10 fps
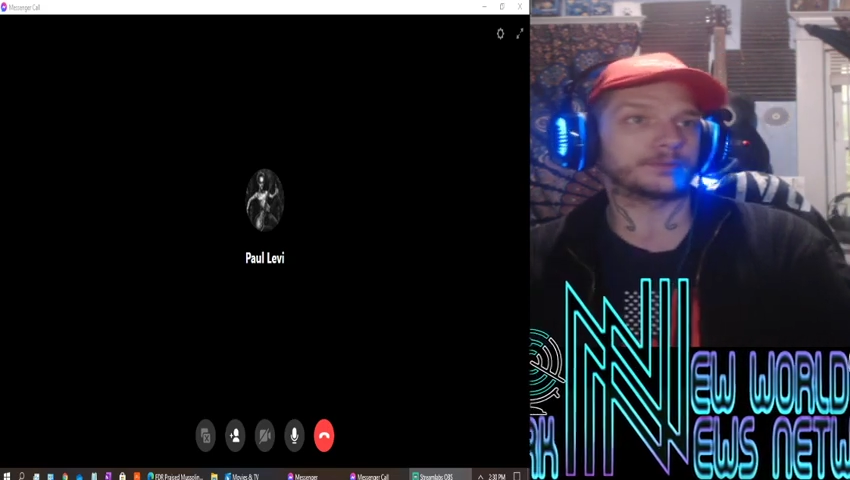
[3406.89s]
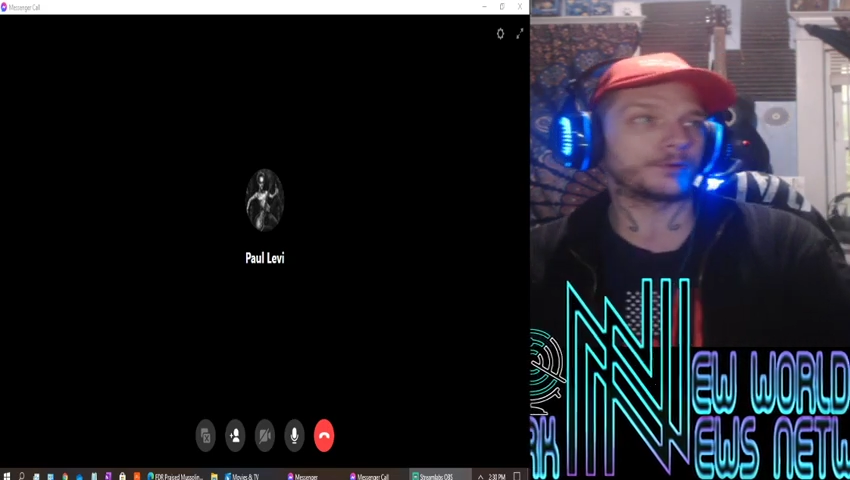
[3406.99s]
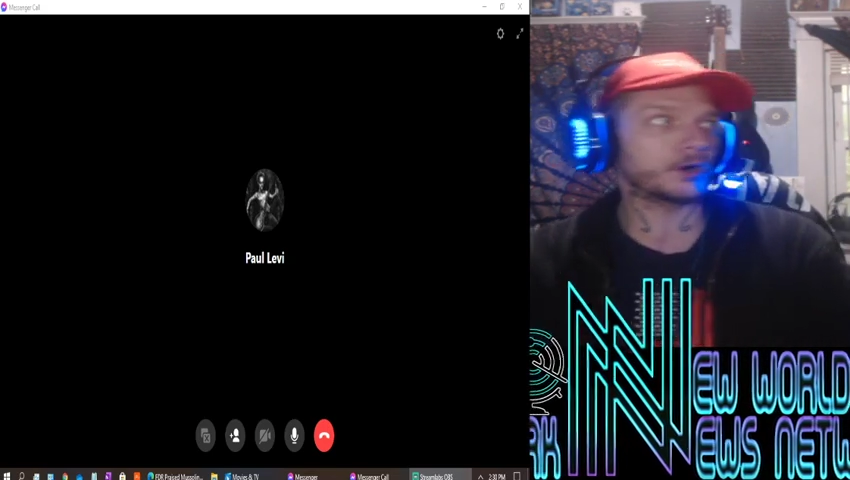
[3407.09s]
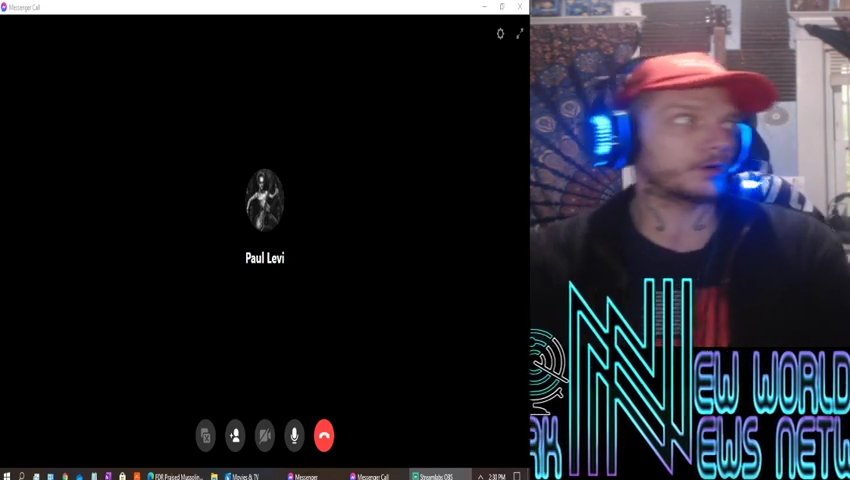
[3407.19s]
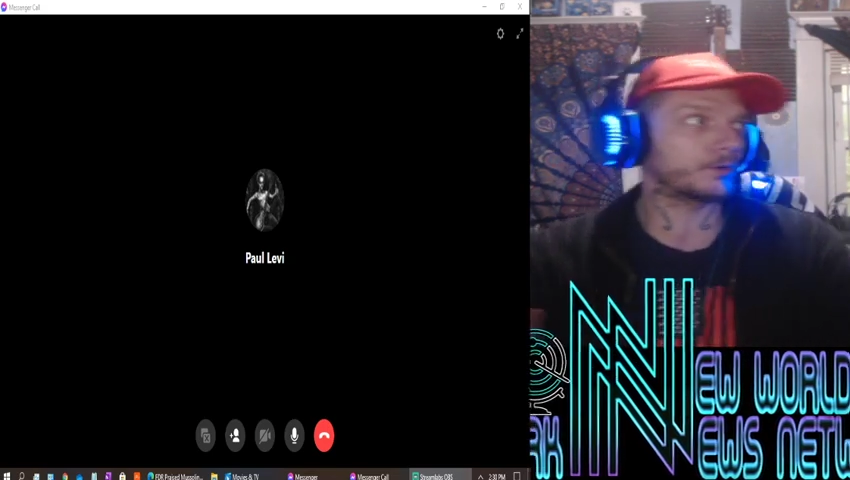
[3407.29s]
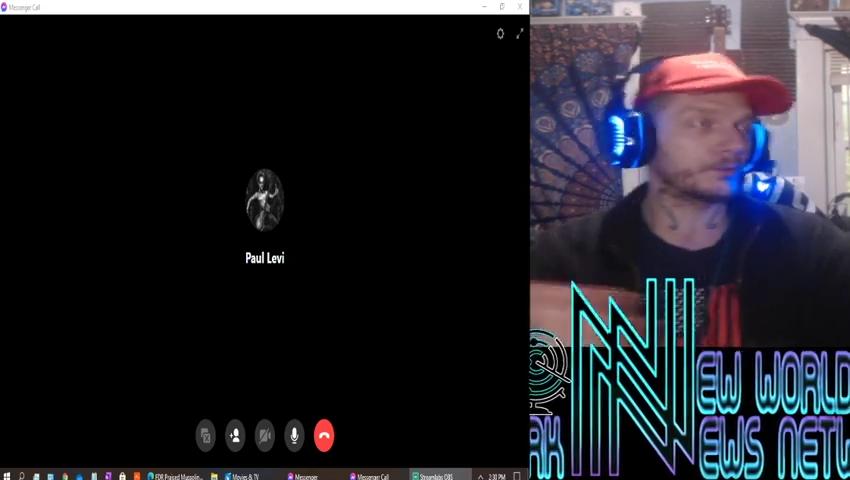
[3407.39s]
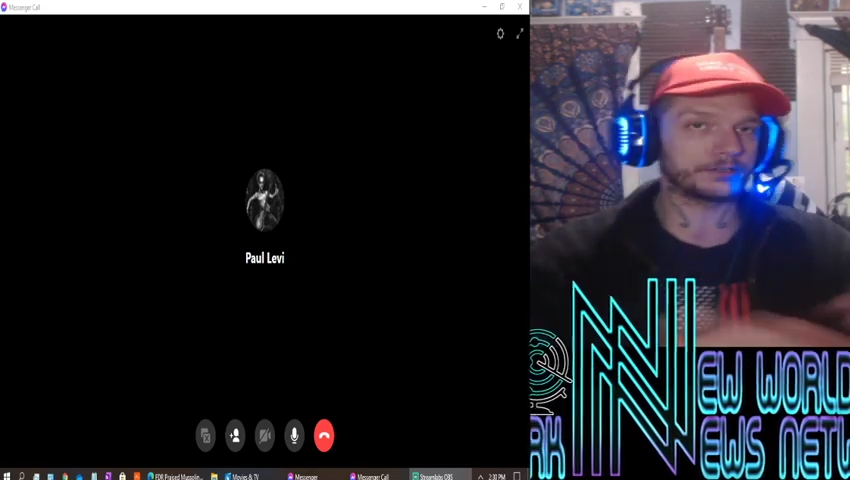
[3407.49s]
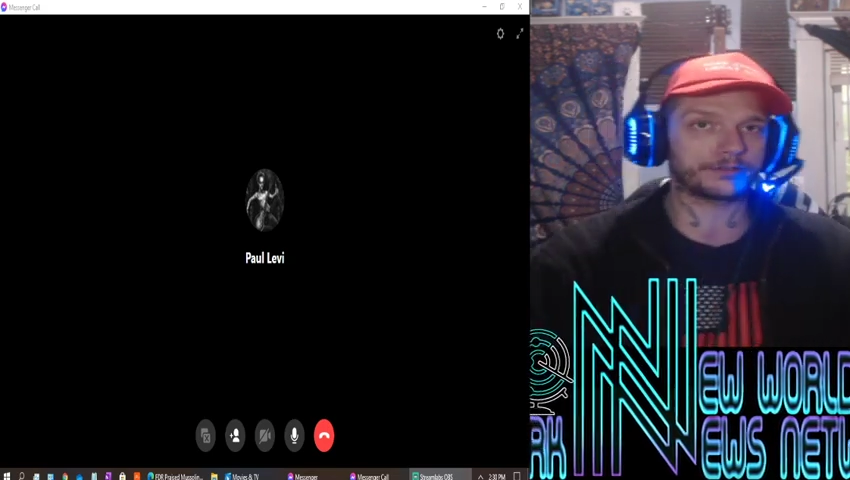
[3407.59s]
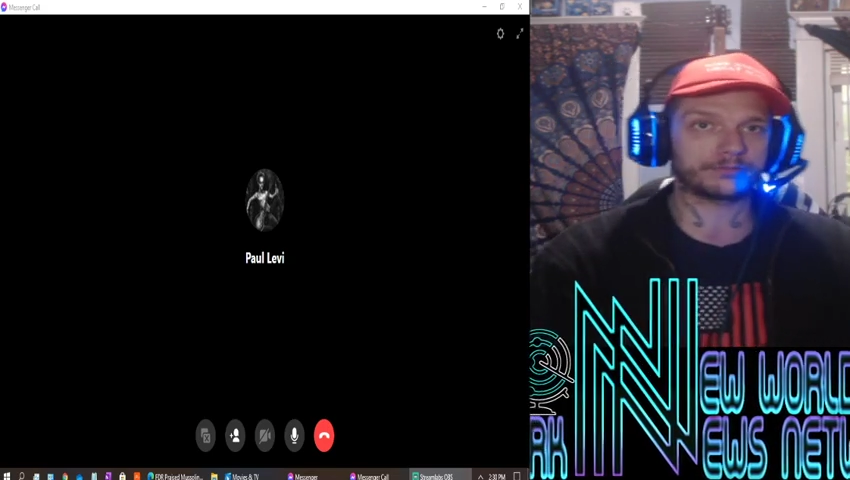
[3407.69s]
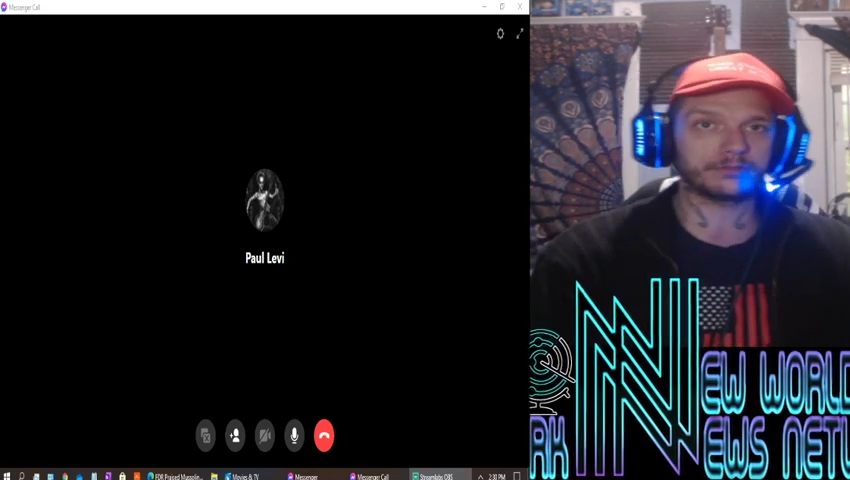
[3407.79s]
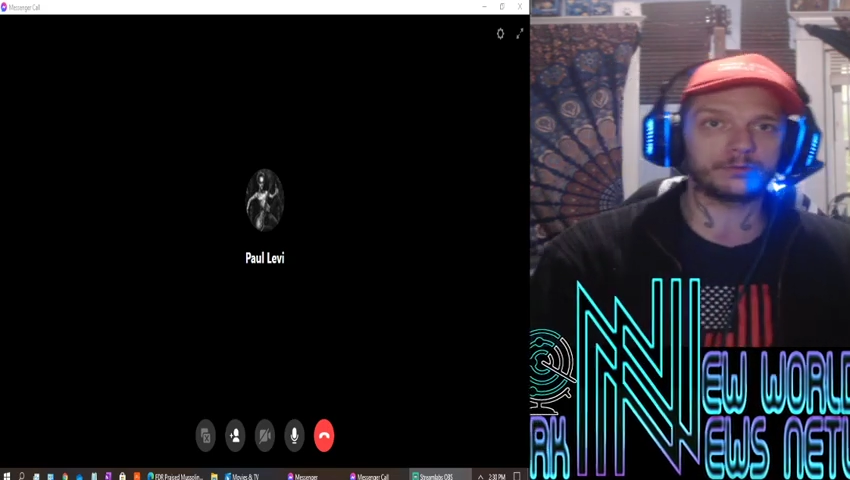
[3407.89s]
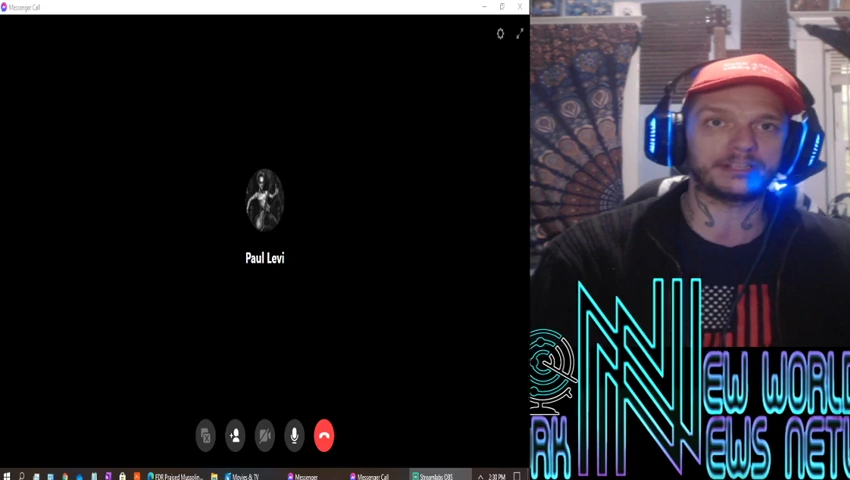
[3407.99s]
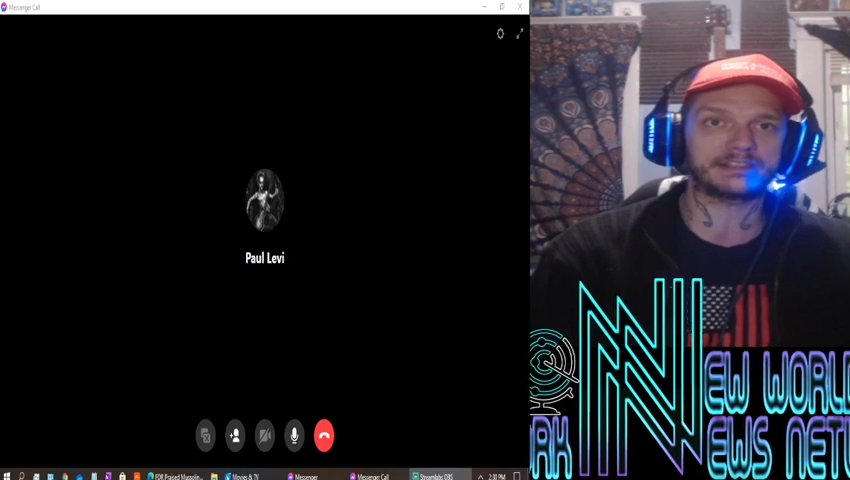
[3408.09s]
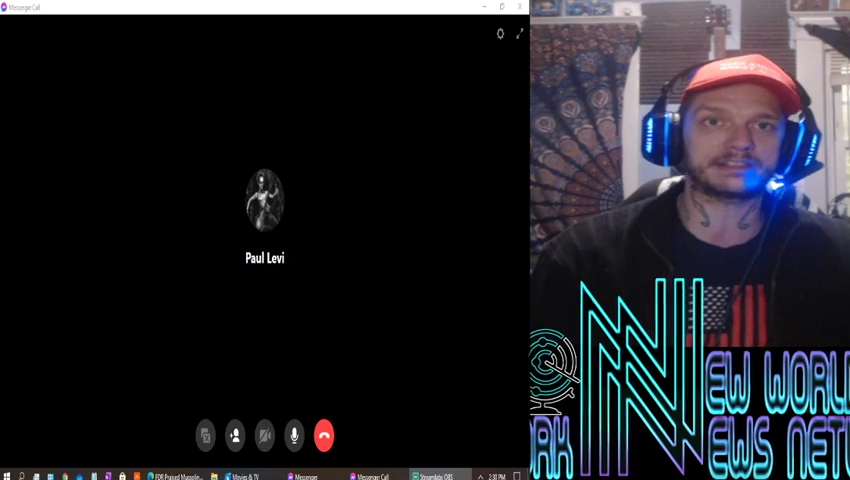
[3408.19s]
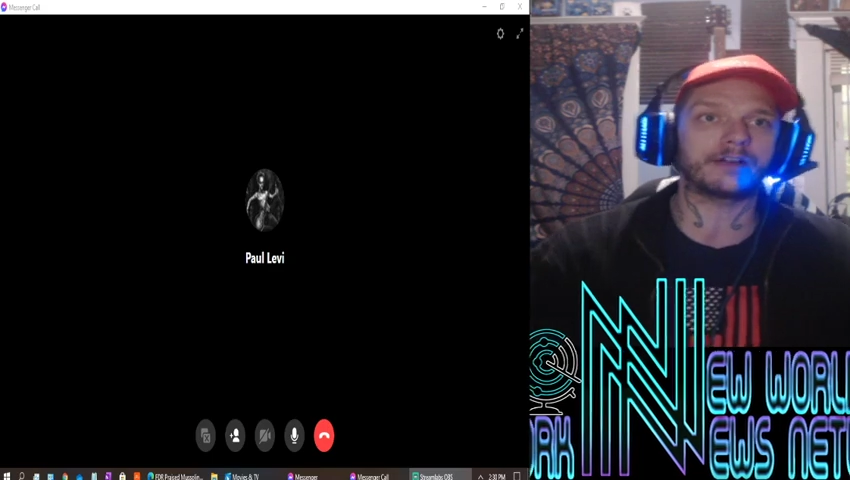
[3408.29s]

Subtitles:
tomorrow when you're 3 weeks